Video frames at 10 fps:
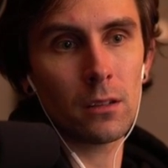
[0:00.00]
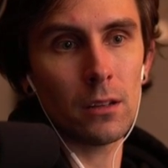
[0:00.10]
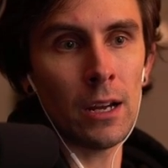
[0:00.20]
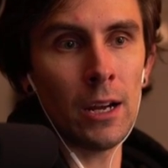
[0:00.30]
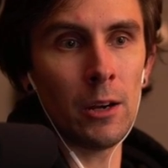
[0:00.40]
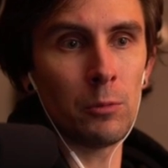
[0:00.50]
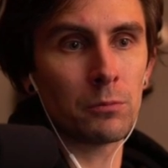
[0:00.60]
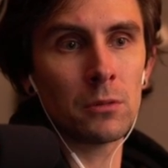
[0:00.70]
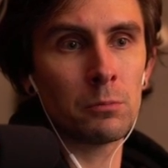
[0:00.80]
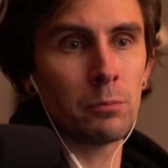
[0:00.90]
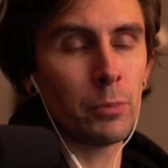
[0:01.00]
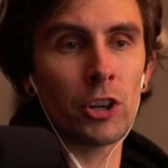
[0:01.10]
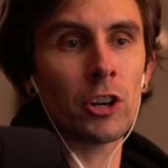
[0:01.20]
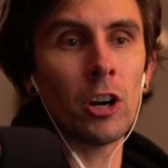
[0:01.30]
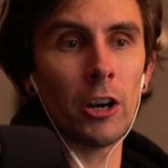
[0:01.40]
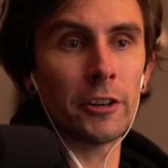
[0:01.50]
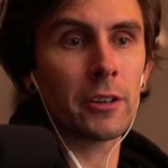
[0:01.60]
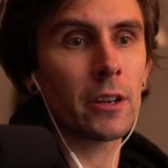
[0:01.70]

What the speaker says: per card.